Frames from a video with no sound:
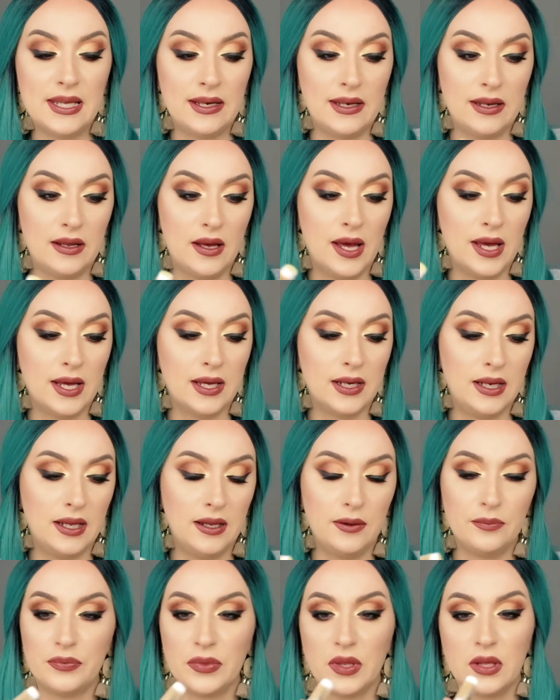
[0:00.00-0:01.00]
and
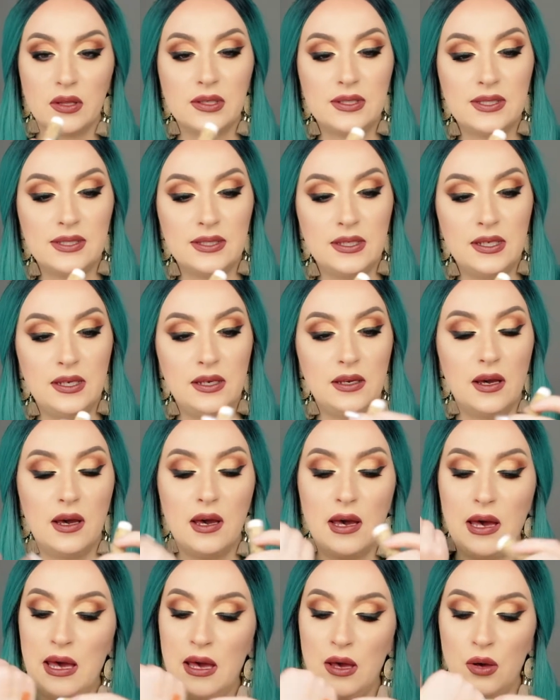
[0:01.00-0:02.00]
honey. Let's see
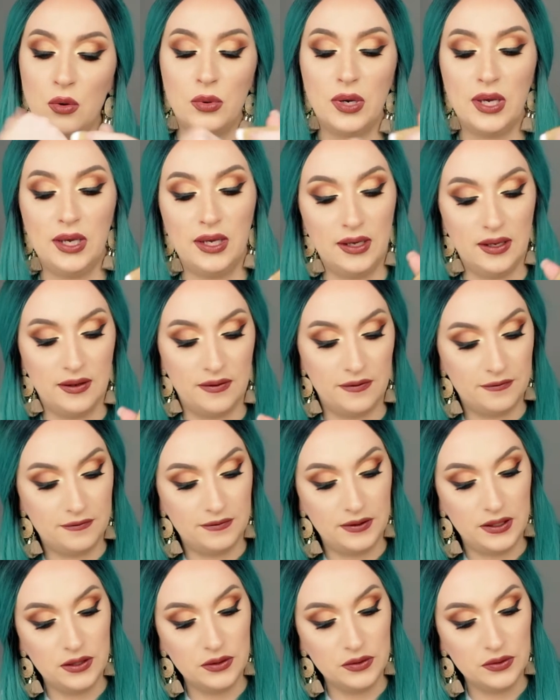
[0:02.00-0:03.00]
how it
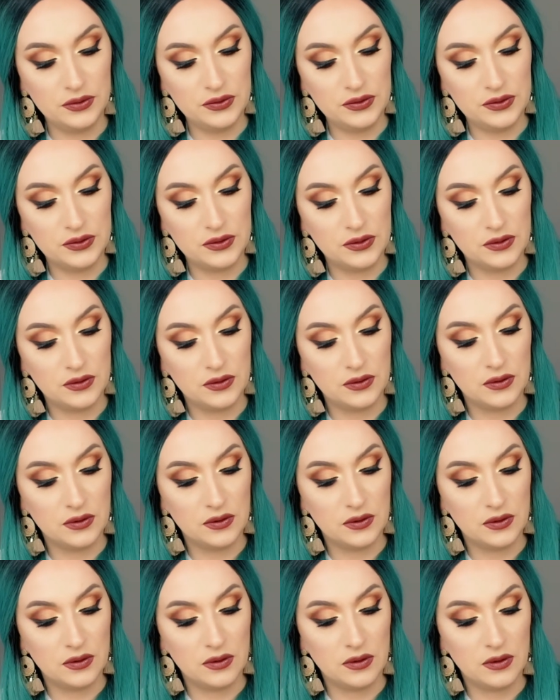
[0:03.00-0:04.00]
feels.
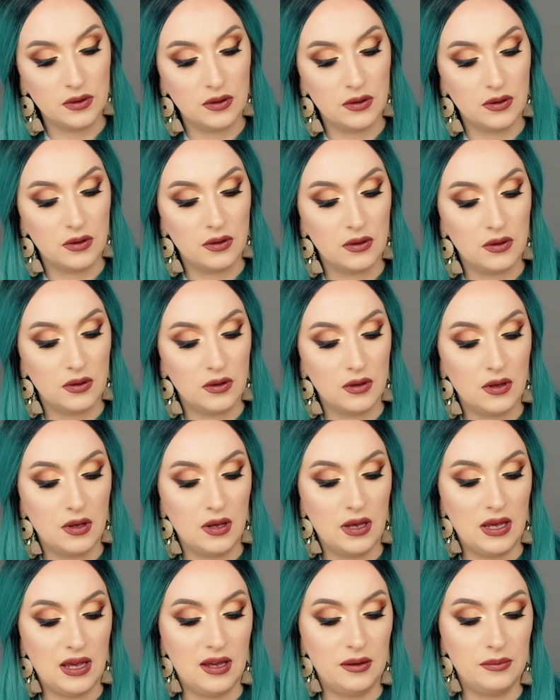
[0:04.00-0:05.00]

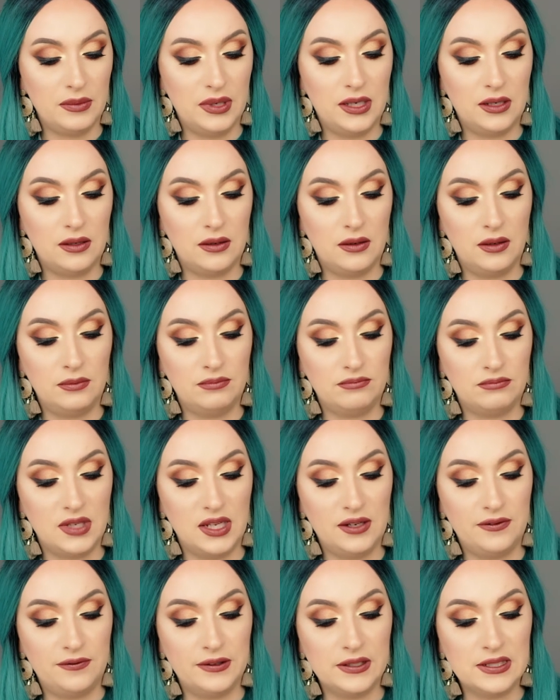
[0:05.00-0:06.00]
I mean,
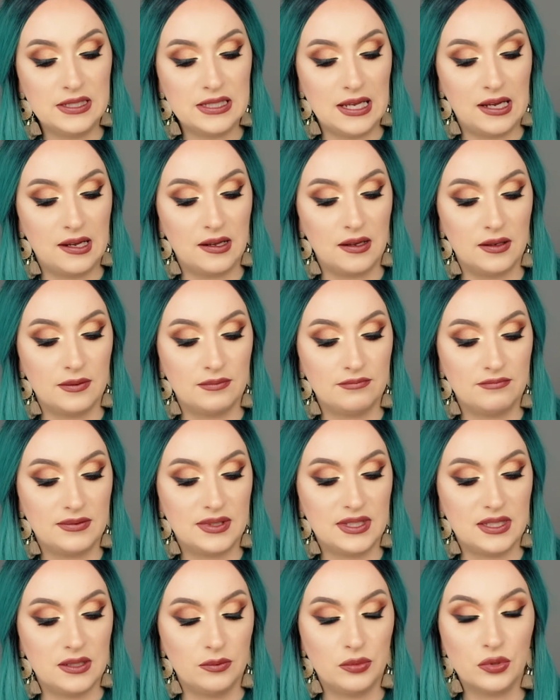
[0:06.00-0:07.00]
it feels like a
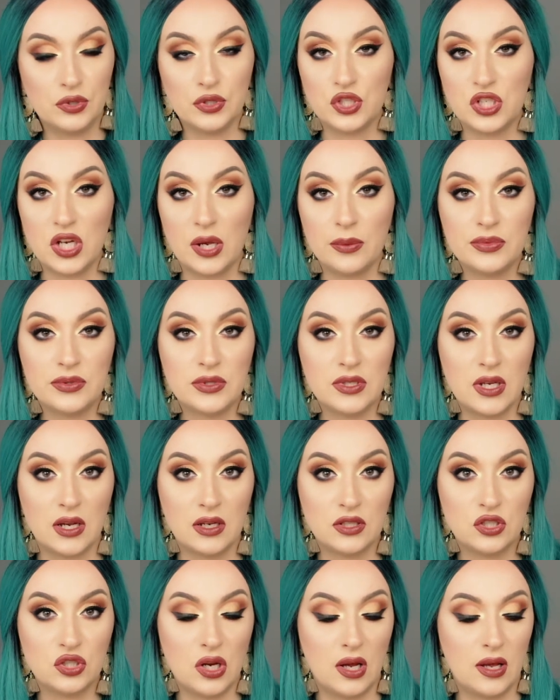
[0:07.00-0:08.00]
simple
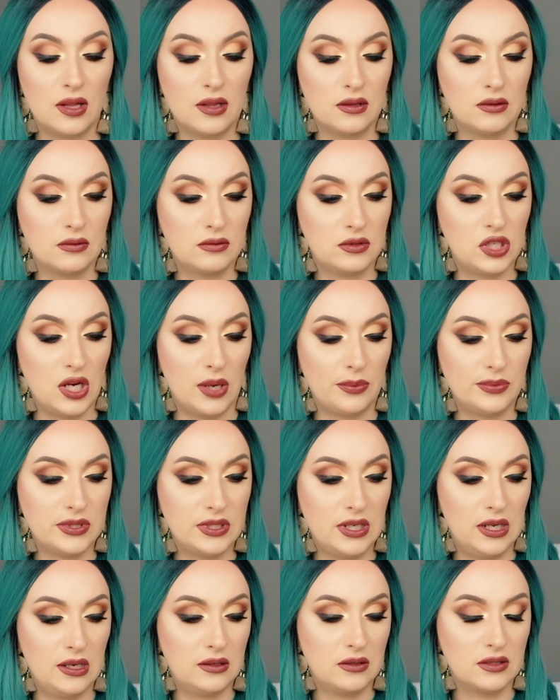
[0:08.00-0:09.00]
chapstick.
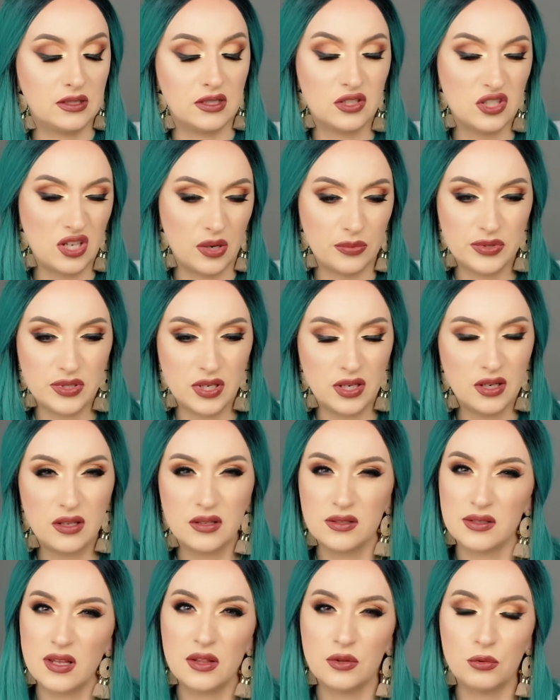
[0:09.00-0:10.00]

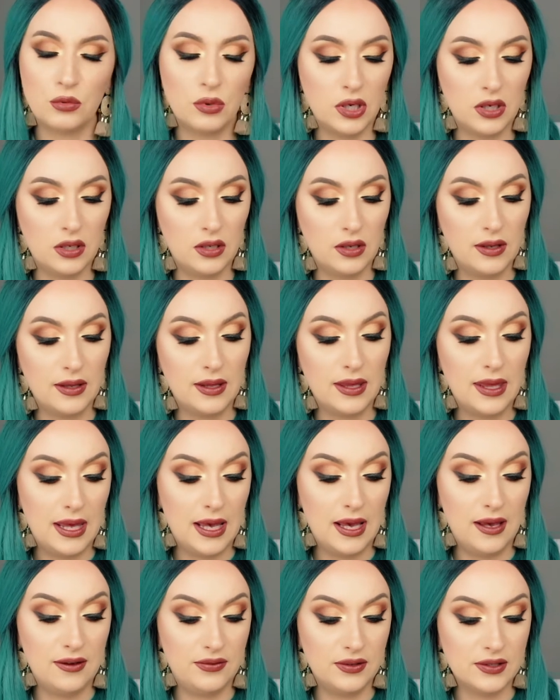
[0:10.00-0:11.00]
Chapstick? Is that the word?
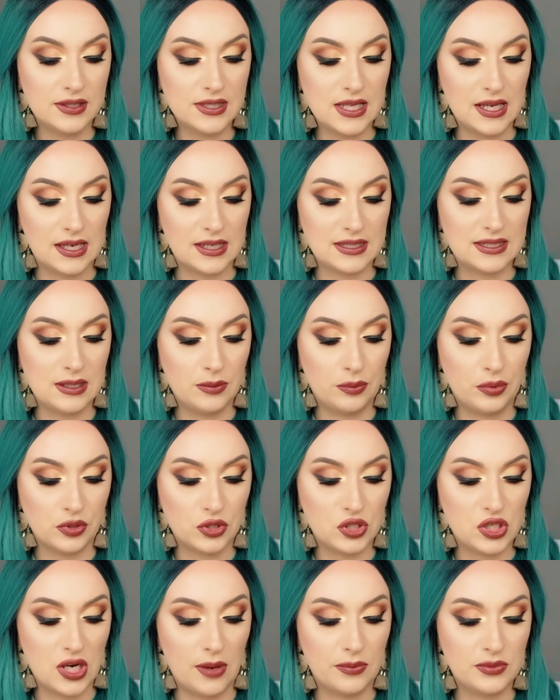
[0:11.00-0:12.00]
It feels like a
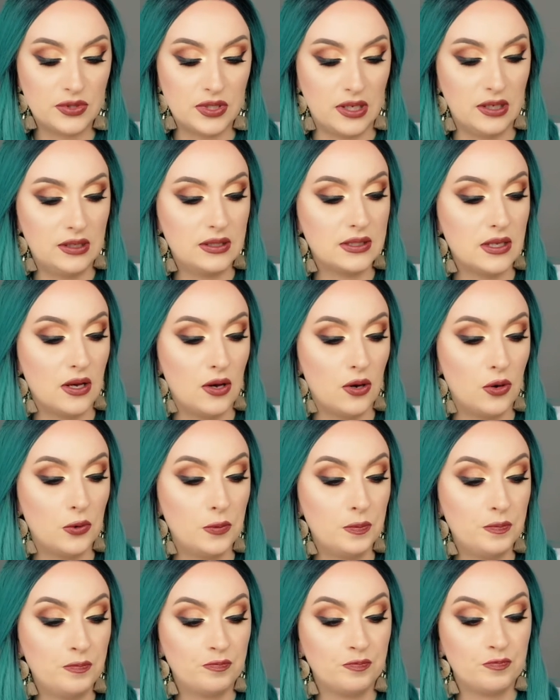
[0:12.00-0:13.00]
simple chapstick,
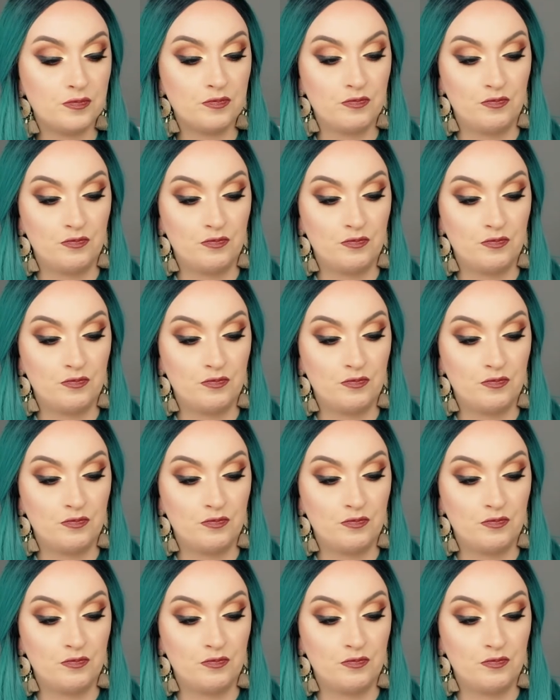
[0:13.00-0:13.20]
so